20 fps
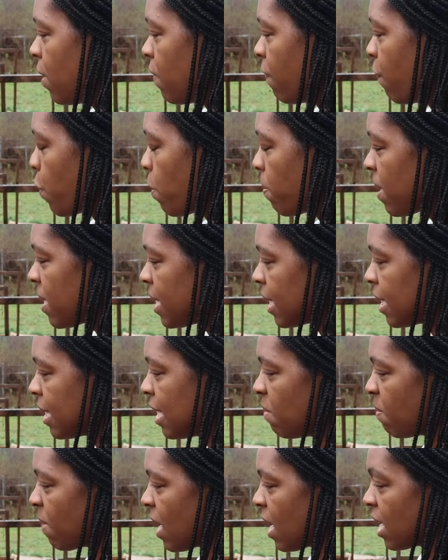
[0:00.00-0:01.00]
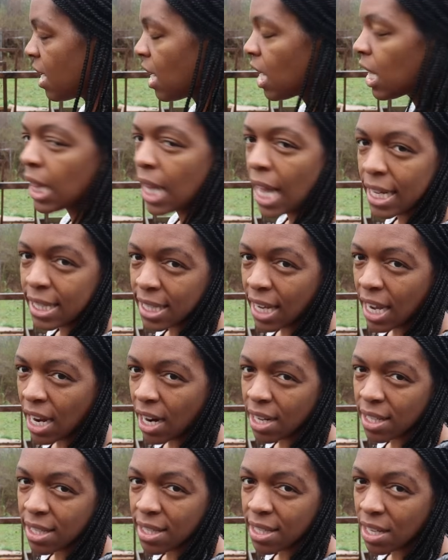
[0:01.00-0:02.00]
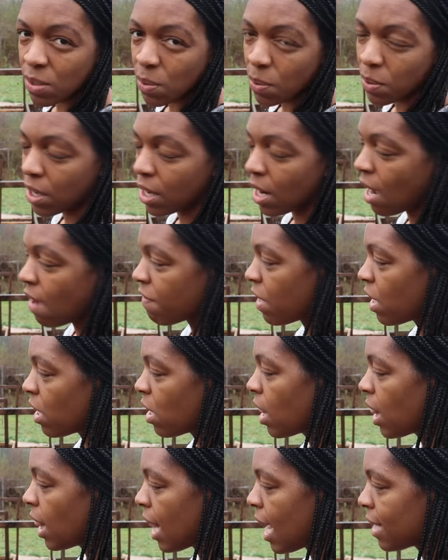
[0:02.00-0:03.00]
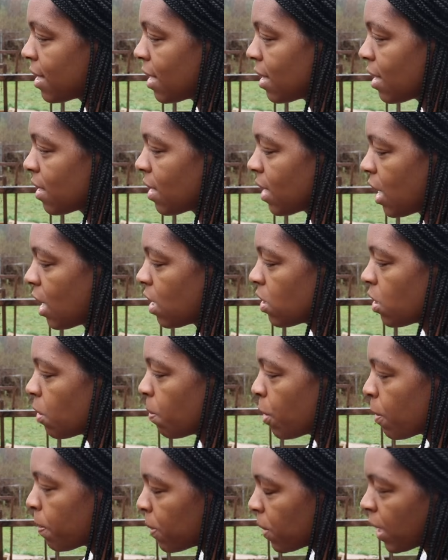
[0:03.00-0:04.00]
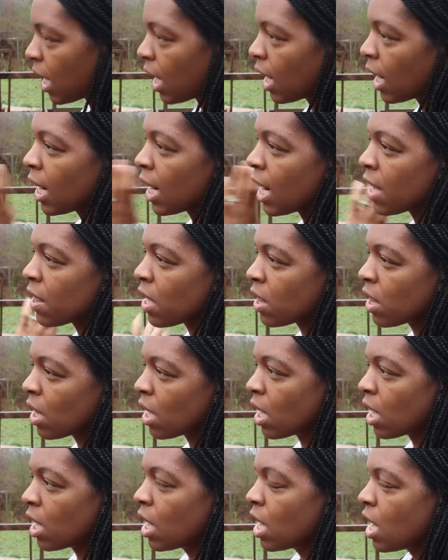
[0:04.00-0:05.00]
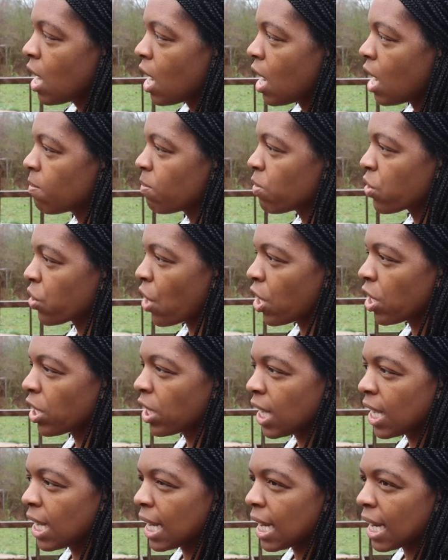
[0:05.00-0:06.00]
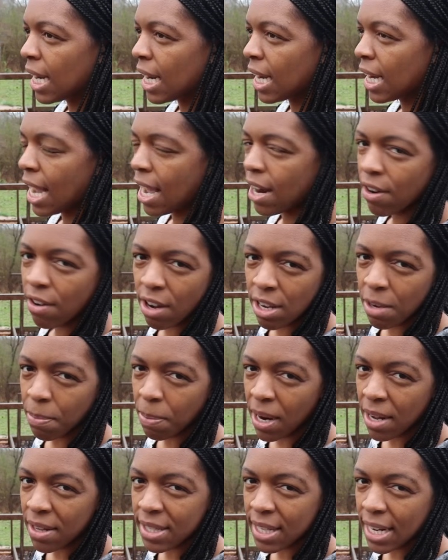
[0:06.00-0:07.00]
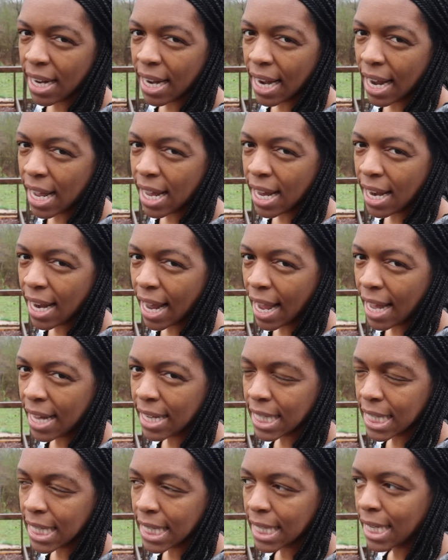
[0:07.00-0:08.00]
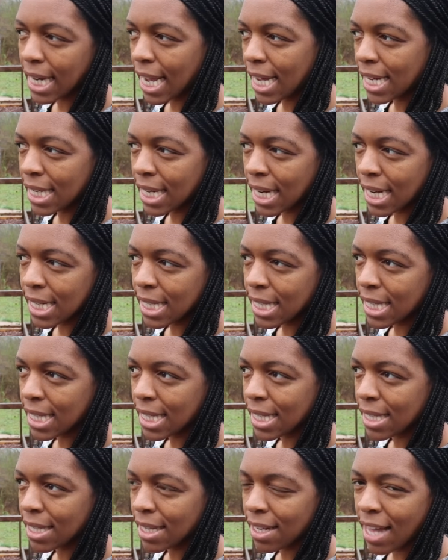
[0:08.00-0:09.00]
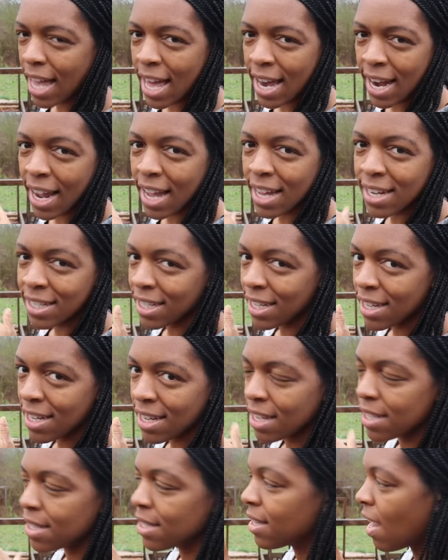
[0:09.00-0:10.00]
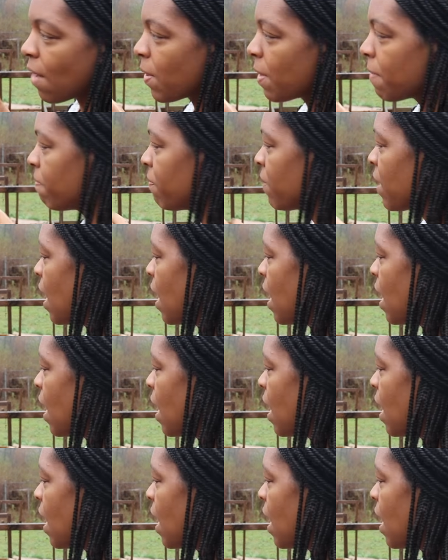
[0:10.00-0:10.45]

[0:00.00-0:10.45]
4x16 bed, lots of carrots. That's what we're gonna have there. Lots and lots of carrots. A purple carrot, and then the scarlet, I don't know how you pronounce it, Nantes, Nantes, that one.